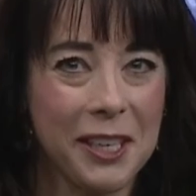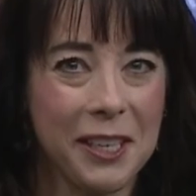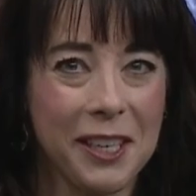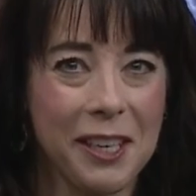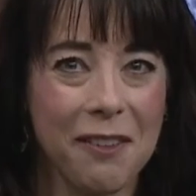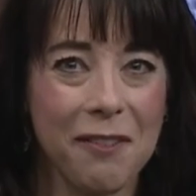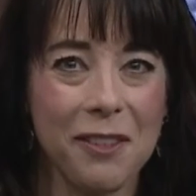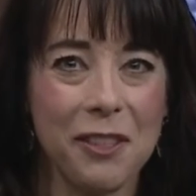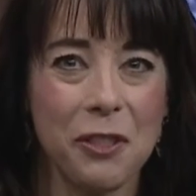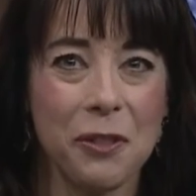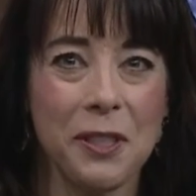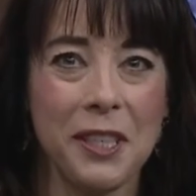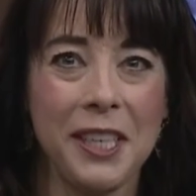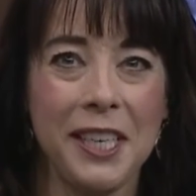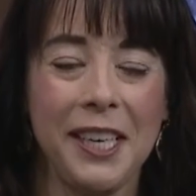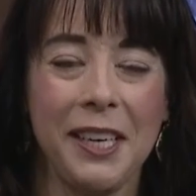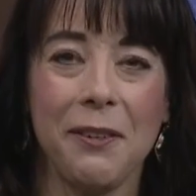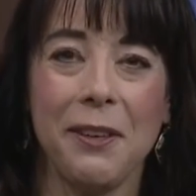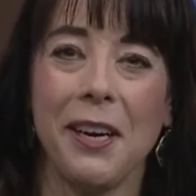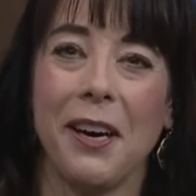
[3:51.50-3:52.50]
Ereka
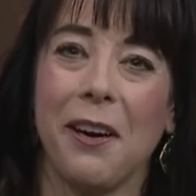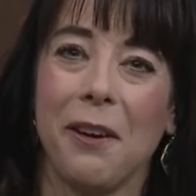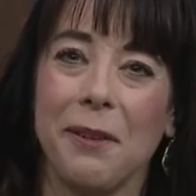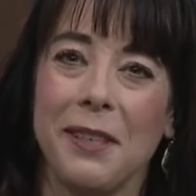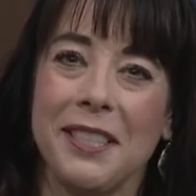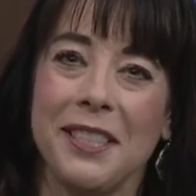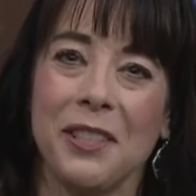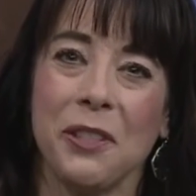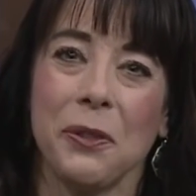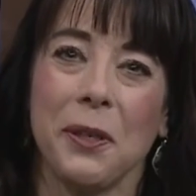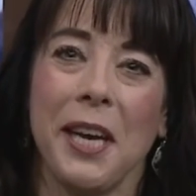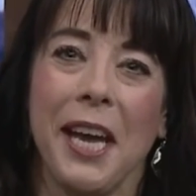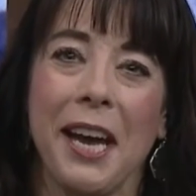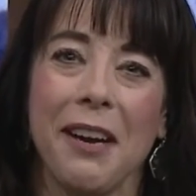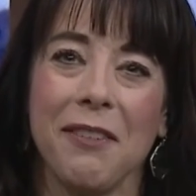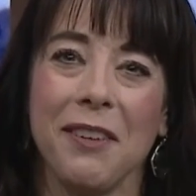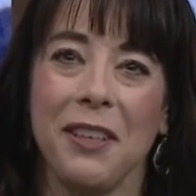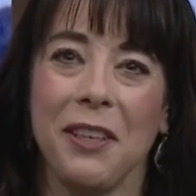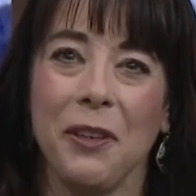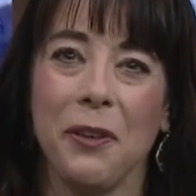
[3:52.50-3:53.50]
Vetrini. We always enjoy
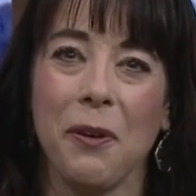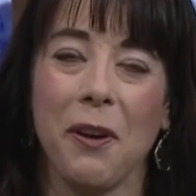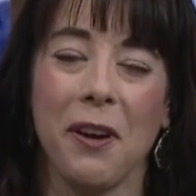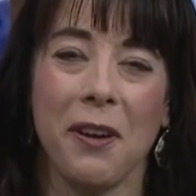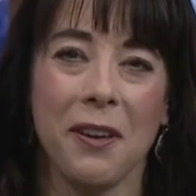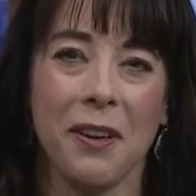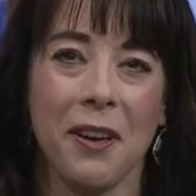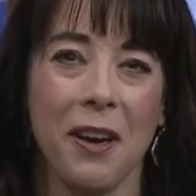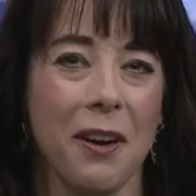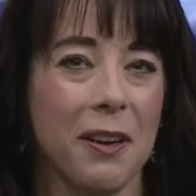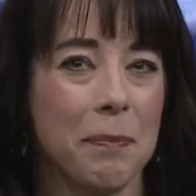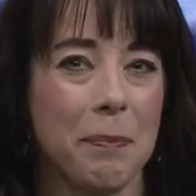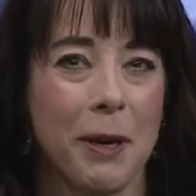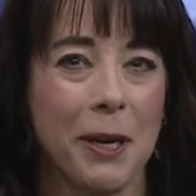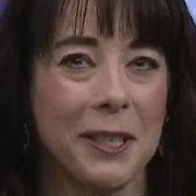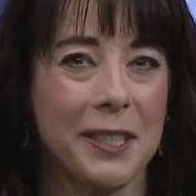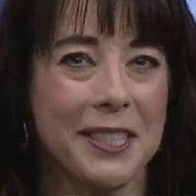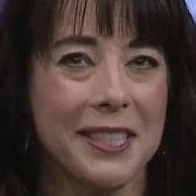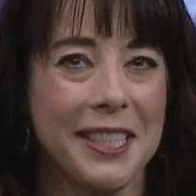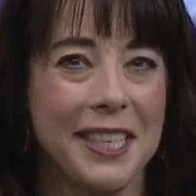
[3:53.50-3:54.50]
having you on
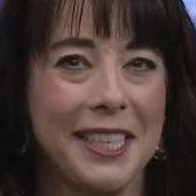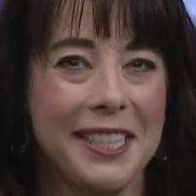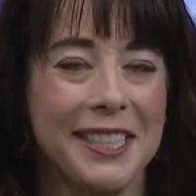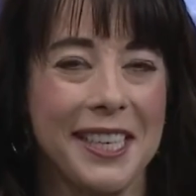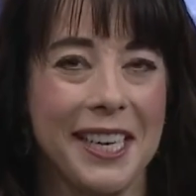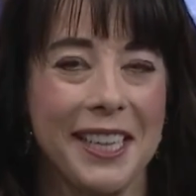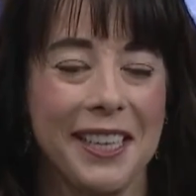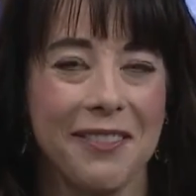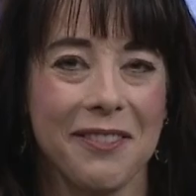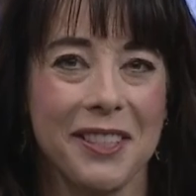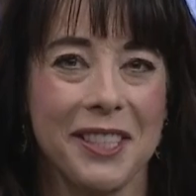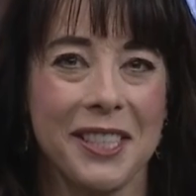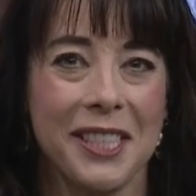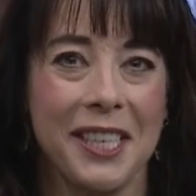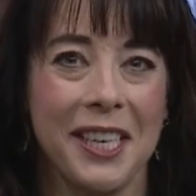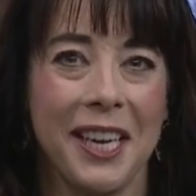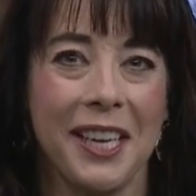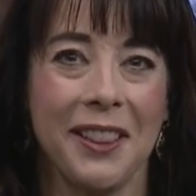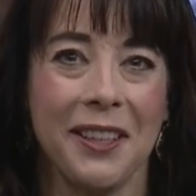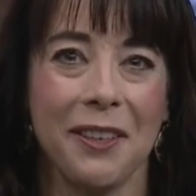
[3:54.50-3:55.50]
Park City Television
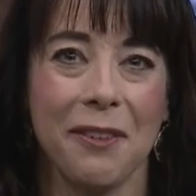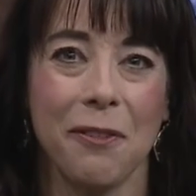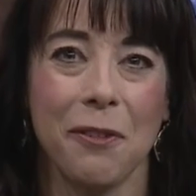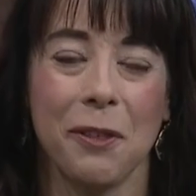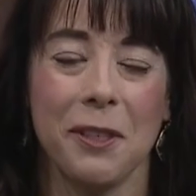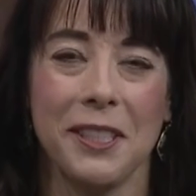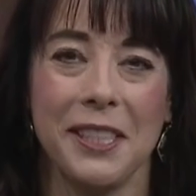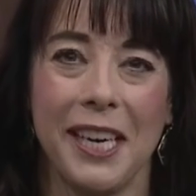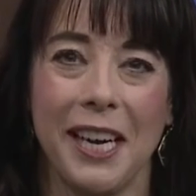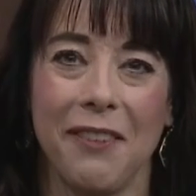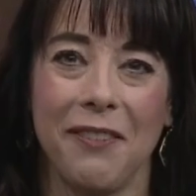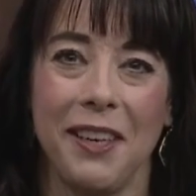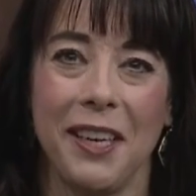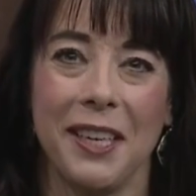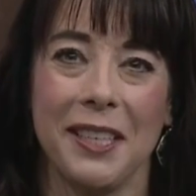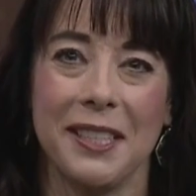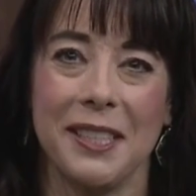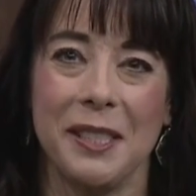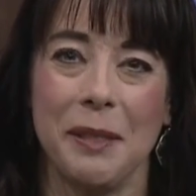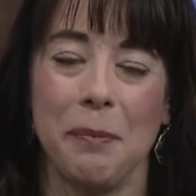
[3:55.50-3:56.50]
and look forward to having
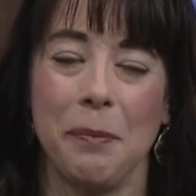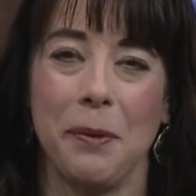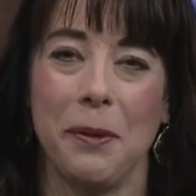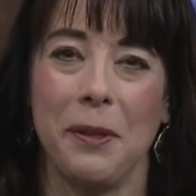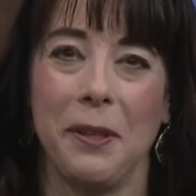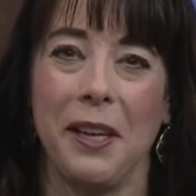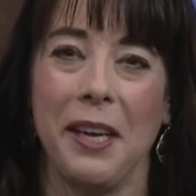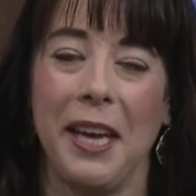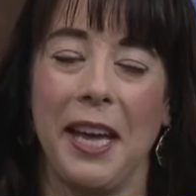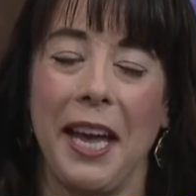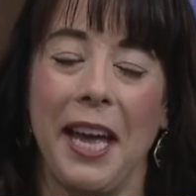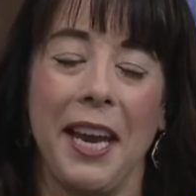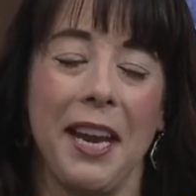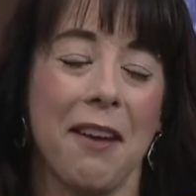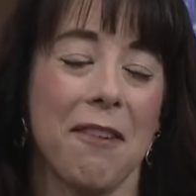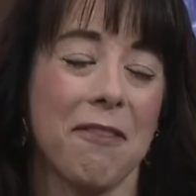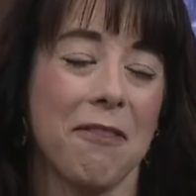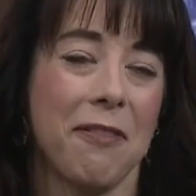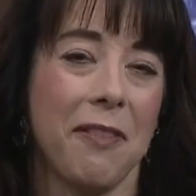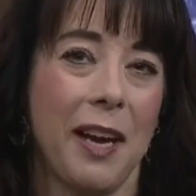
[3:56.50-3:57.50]
a simple
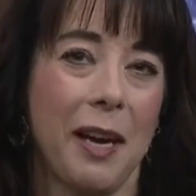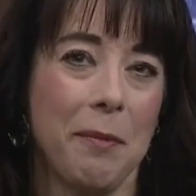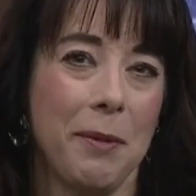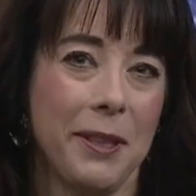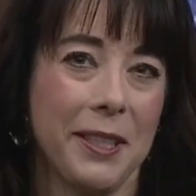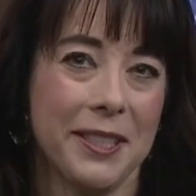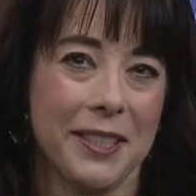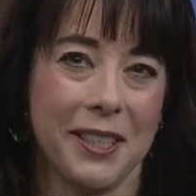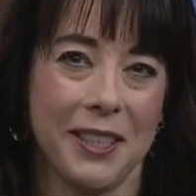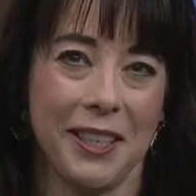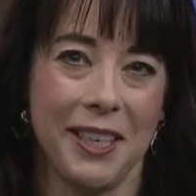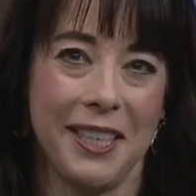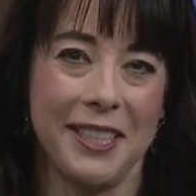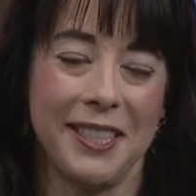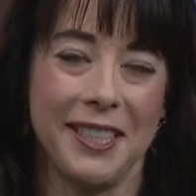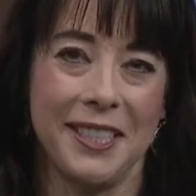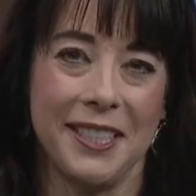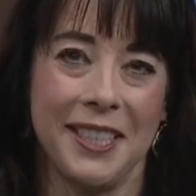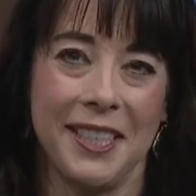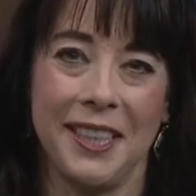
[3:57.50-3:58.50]
and fabulous holiday
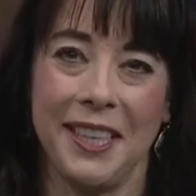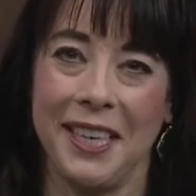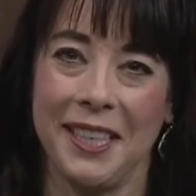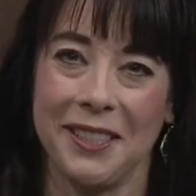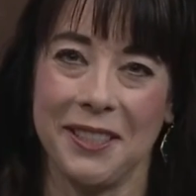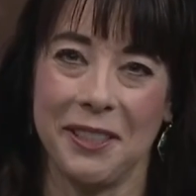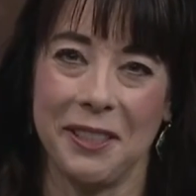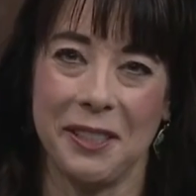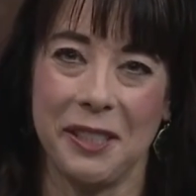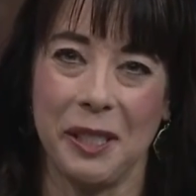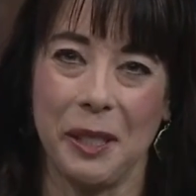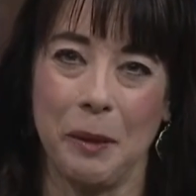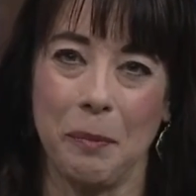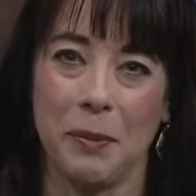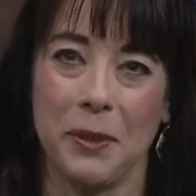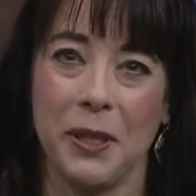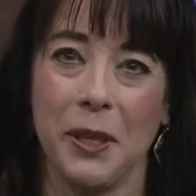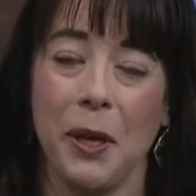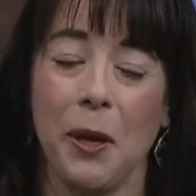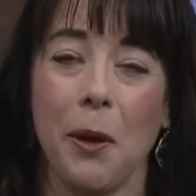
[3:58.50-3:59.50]
season thanks to your
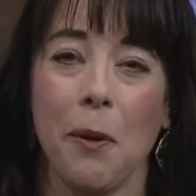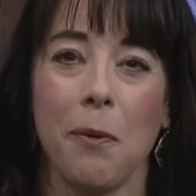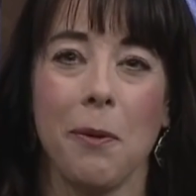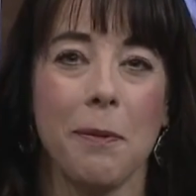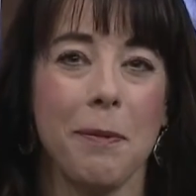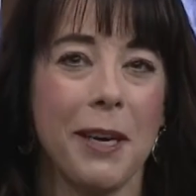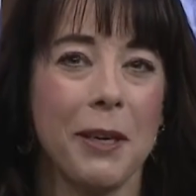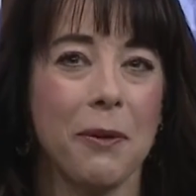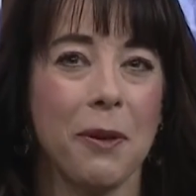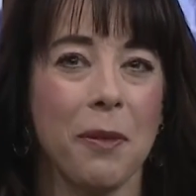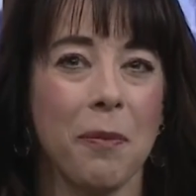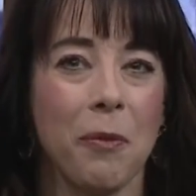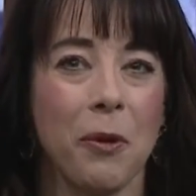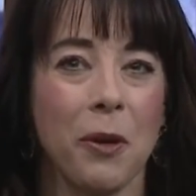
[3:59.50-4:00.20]
tips. We'll be back with